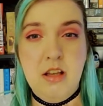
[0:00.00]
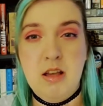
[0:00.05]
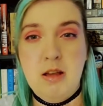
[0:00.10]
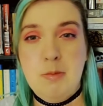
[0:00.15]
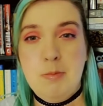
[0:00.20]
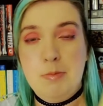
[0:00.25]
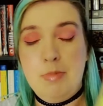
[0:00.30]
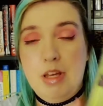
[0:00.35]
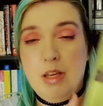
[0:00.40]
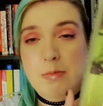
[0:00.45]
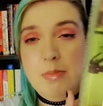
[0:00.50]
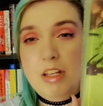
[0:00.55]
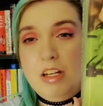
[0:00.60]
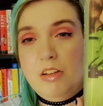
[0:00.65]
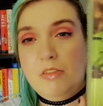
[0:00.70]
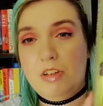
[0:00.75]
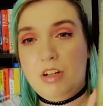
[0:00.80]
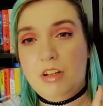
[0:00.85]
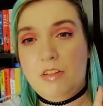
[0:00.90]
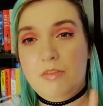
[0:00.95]
So I'm getting
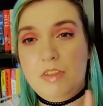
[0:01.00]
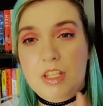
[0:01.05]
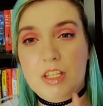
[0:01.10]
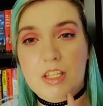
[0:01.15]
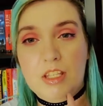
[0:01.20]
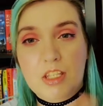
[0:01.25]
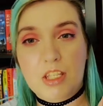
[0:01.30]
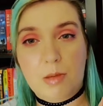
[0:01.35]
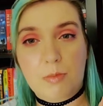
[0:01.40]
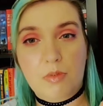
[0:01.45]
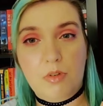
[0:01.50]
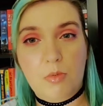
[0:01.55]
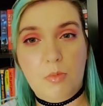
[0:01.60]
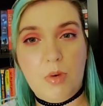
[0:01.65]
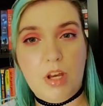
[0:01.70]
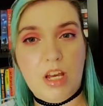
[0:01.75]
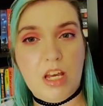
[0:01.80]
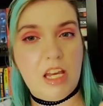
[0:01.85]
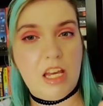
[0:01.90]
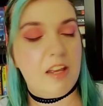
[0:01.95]
rid of The Summer
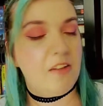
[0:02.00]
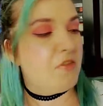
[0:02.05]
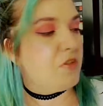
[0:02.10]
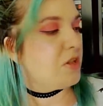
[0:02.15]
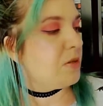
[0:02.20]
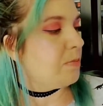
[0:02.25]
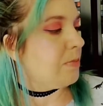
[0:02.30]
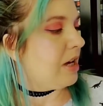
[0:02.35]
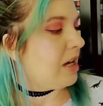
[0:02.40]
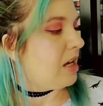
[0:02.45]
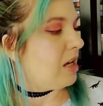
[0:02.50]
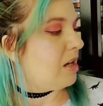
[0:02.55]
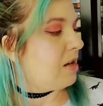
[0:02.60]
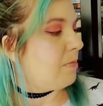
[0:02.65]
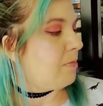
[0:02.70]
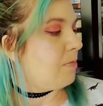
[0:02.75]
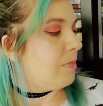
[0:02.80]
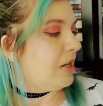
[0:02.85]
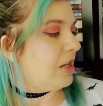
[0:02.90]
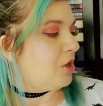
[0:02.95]
Wives
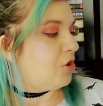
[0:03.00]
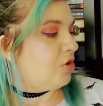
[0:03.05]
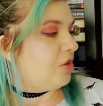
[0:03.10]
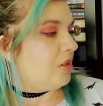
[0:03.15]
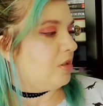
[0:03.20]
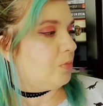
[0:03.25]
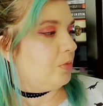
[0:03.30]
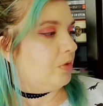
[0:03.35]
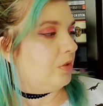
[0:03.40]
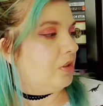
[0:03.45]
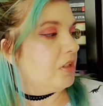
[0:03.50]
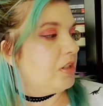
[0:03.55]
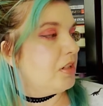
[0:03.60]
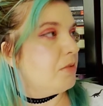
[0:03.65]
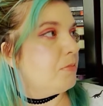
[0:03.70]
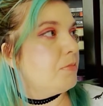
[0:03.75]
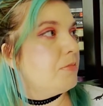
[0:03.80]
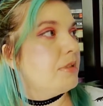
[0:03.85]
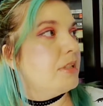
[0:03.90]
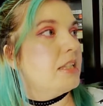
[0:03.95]
by Beatrice
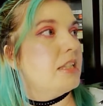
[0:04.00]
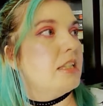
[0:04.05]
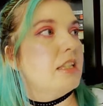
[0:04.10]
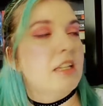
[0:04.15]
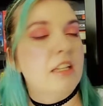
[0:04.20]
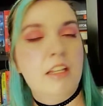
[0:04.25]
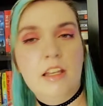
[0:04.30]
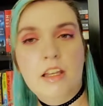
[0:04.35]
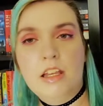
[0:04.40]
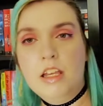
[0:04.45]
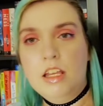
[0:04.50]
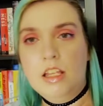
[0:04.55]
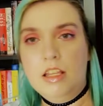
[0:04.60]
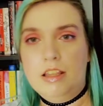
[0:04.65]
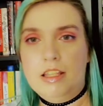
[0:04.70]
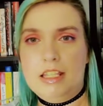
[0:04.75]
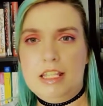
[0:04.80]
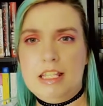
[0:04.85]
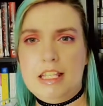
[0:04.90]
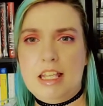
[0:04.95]
Williams.
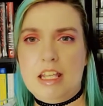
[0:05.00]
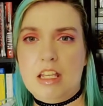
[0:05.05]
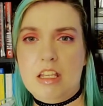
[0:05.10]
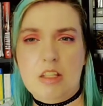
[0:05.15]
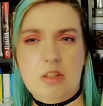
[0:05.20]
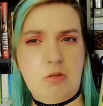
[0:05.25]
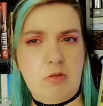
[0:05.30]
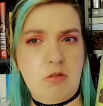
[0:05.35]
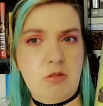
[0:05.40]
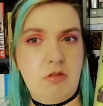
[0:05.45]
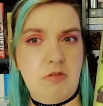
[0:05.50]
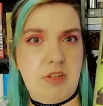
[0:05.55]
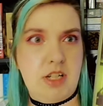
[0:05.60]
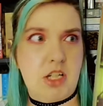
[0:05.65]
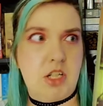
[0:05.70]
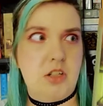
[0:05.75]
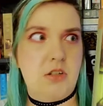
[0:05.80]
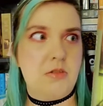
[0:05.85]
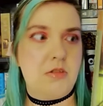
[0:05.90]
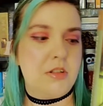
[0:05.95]
This is like historical
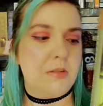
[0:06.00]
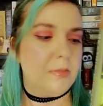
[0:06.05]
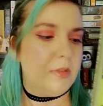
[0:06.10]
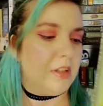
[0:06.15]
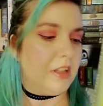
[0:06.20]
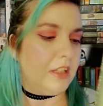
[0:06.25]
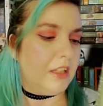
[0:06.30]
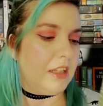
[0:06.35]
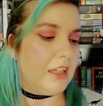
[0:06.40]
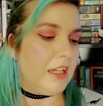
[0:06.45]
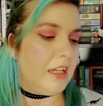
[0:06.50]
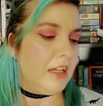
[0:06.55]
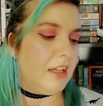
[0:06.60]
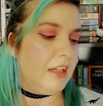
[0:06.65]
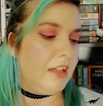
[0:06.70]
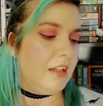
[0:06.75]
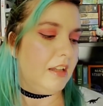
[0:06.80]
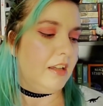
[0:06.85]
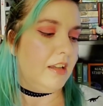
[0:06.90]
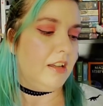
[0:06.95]
fiction or something like that,
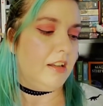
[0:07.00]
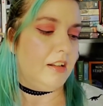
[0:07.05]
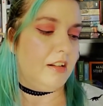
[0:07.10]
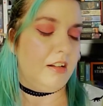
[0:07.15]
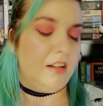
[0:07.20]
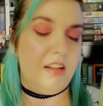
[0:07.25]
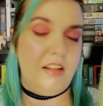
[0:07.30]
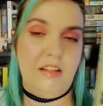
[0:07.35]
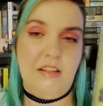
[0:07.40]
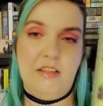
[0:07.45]
and